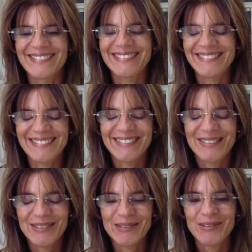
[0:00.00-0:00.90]

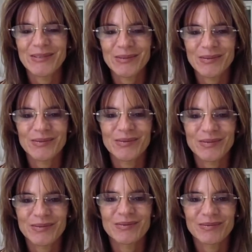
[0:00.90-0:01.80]

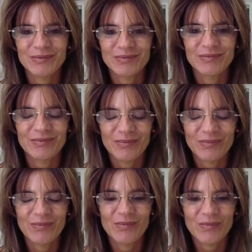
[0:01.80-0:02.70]

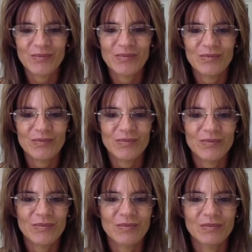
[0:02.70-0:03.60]

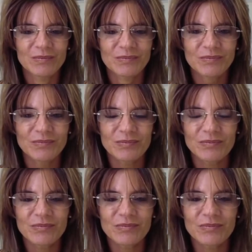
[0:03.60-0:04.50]

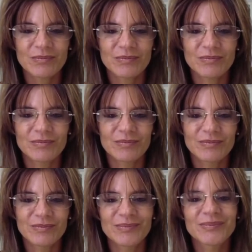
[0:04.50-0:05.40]

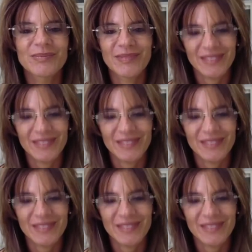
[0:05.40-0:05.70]
This person isn't speaking.